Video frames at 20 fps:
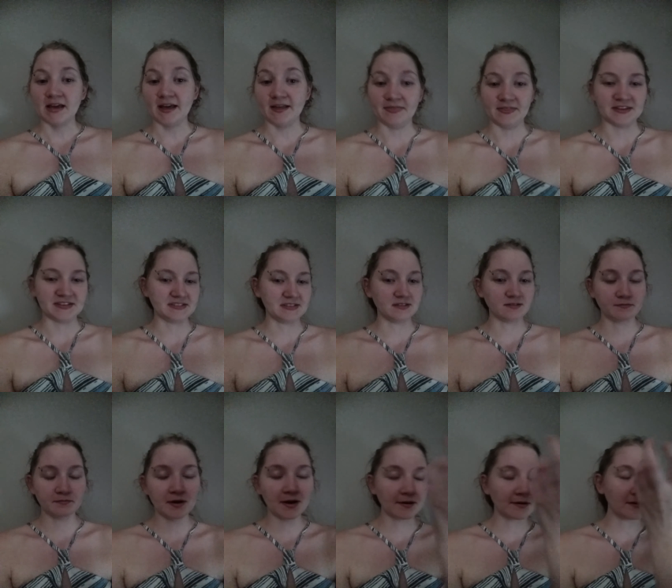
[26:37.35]
and this
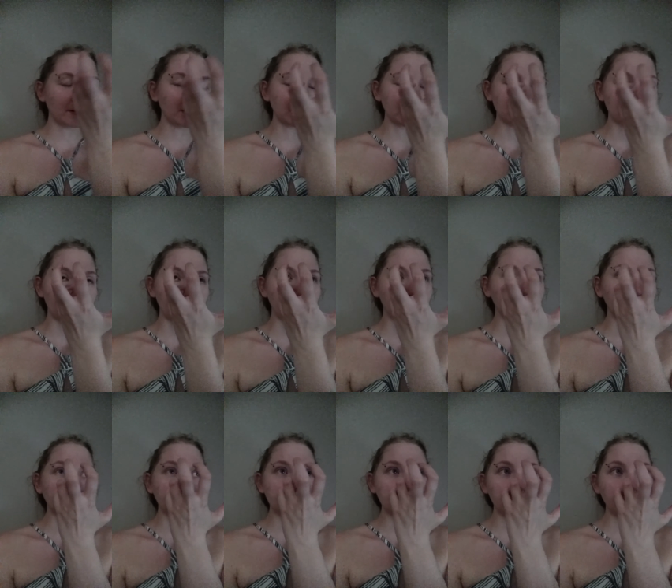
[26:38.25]
is part of the
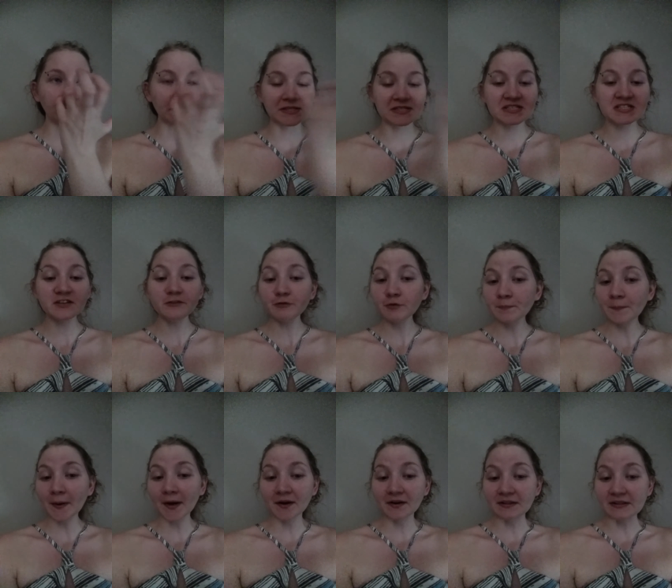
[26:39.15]
cycle too. It's a
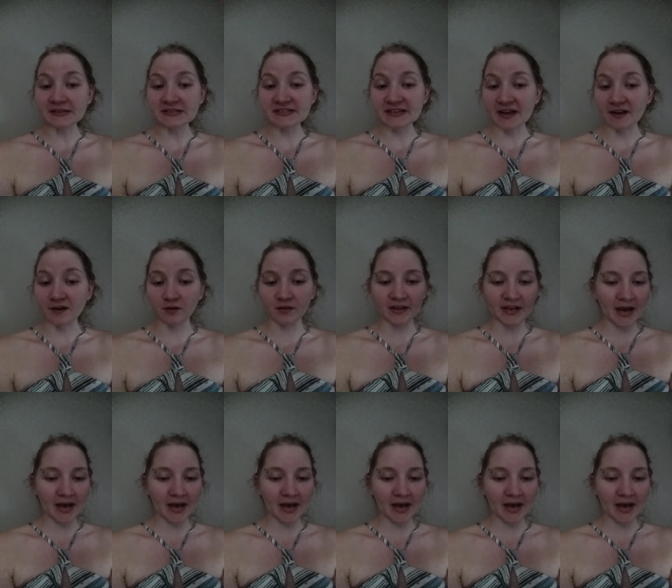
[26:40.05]
different part of the cycle.